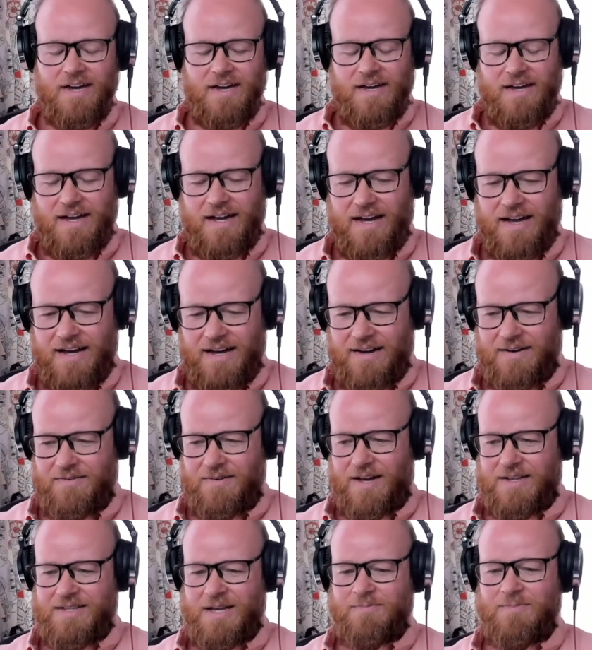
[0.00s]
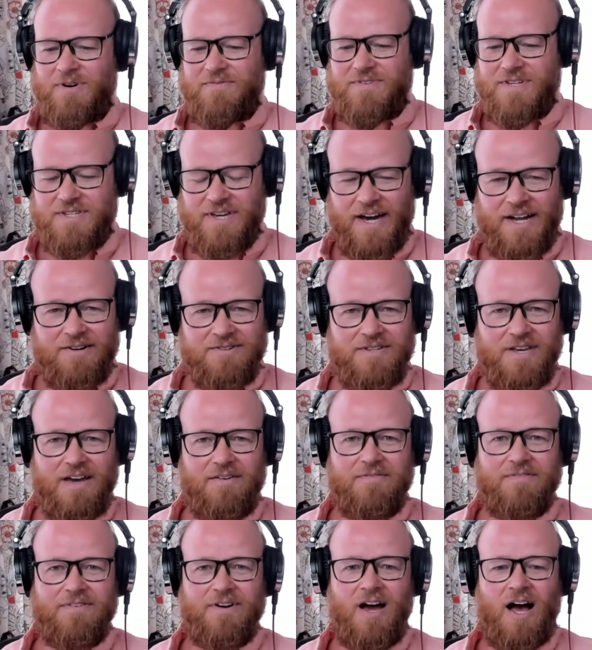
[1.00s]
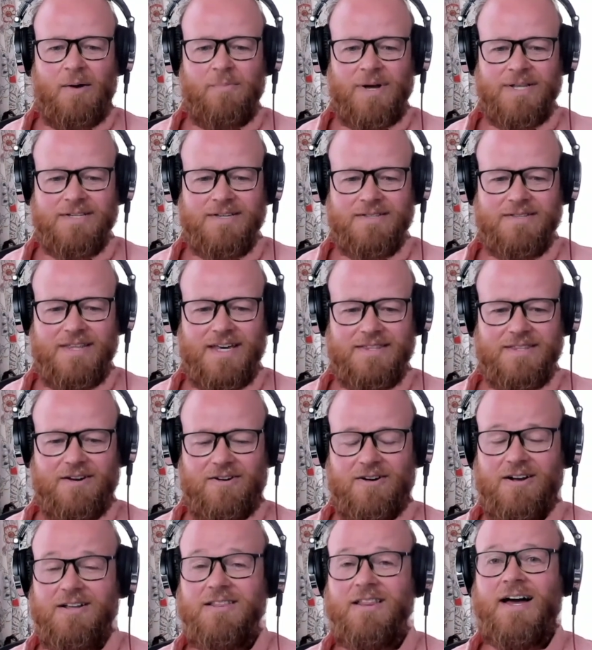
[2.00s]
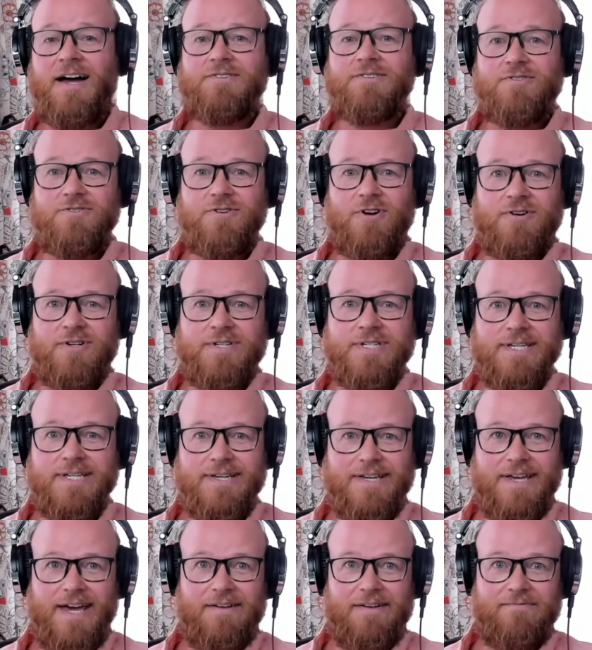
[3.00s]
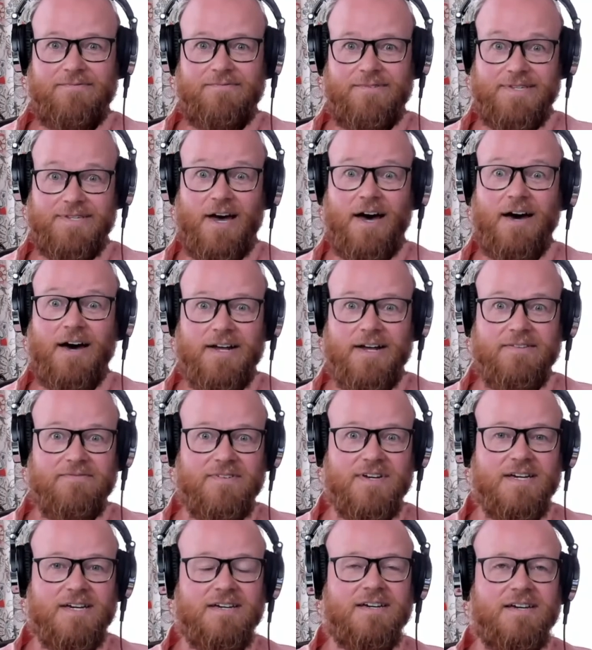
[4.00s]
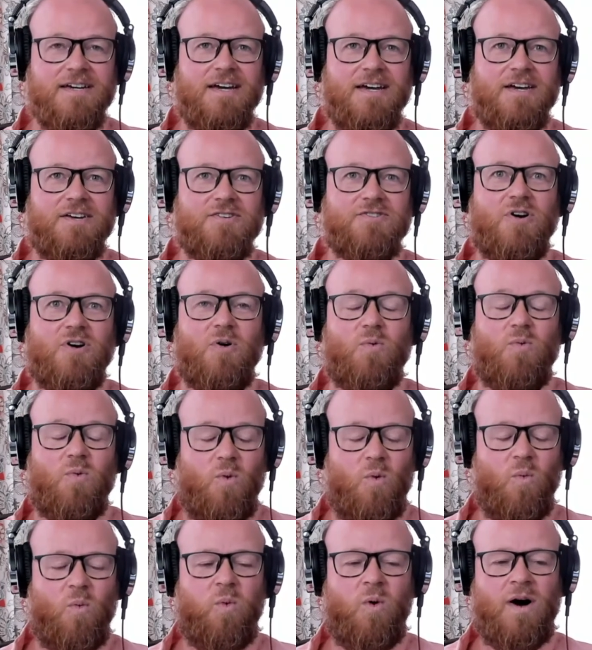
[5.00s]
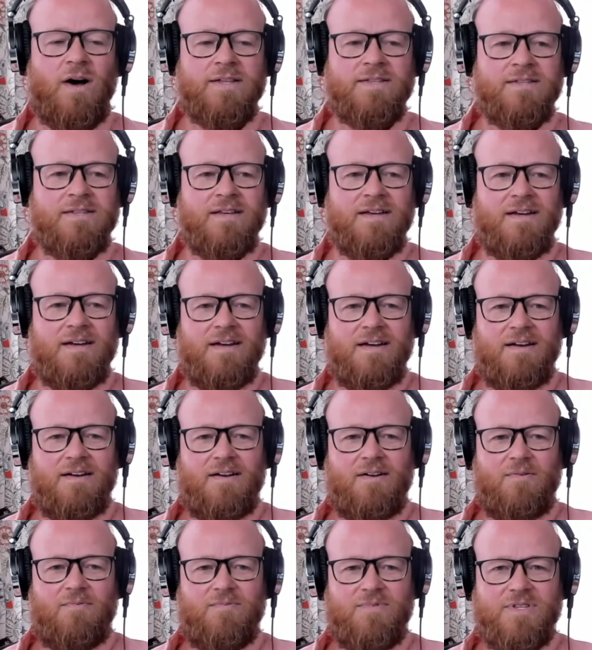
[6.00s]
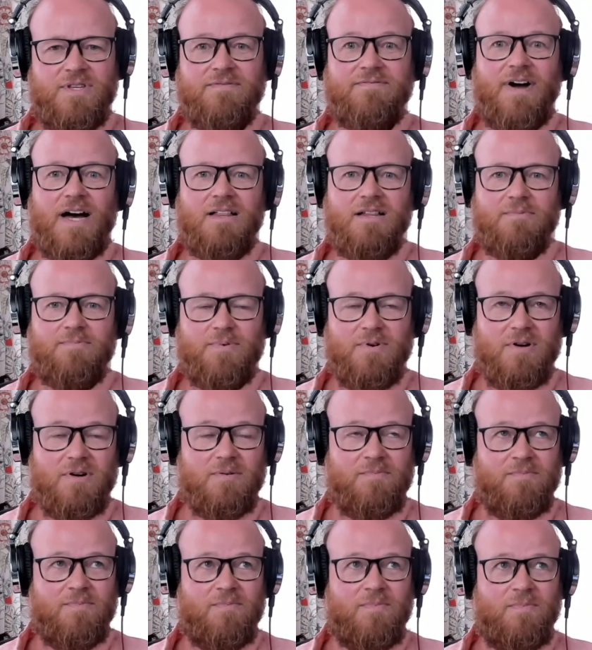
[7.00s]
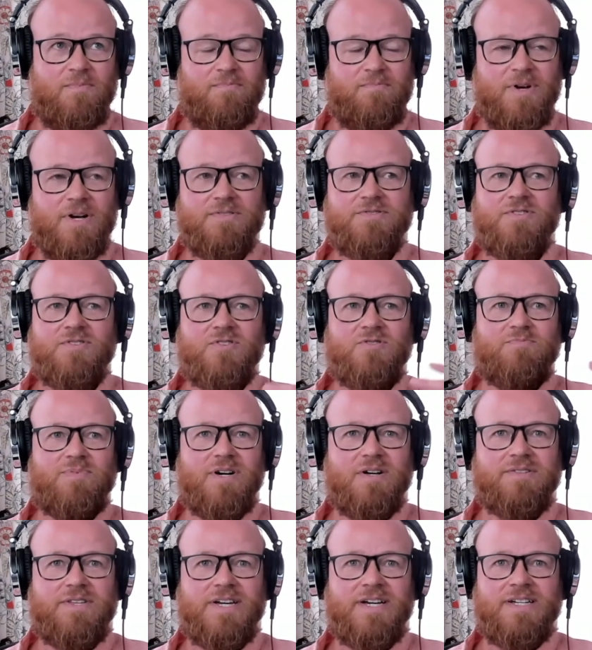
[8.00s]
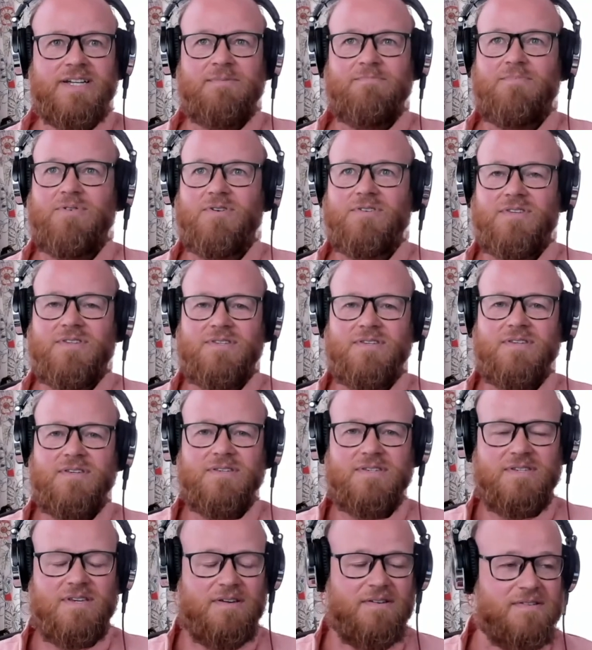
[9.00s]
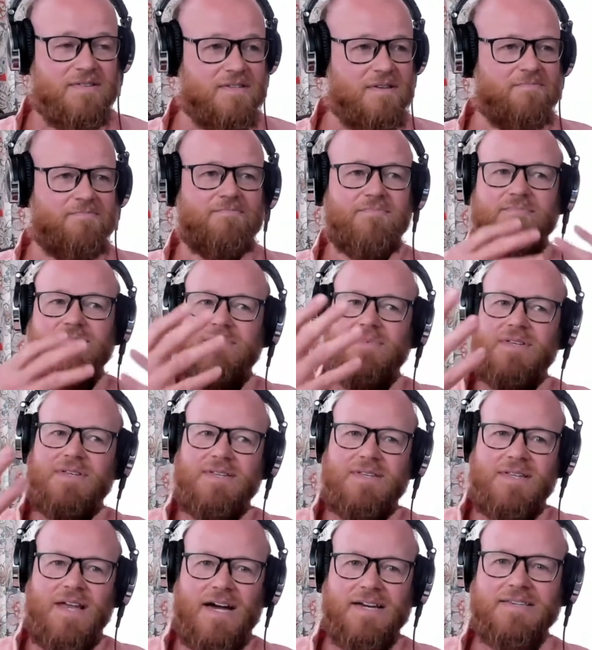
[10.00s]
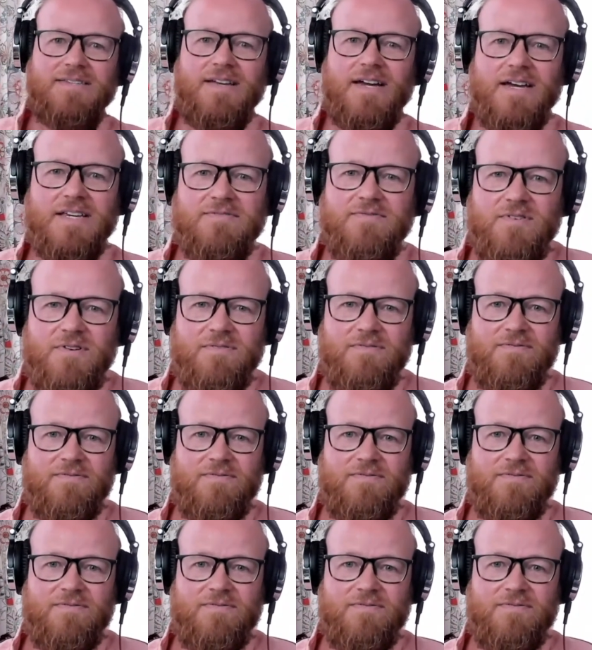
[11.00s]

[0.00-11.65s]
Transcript: a number of designers have commented that their clients are starting to get facade envy. So one developer builds a new building and puts some nice, tasteful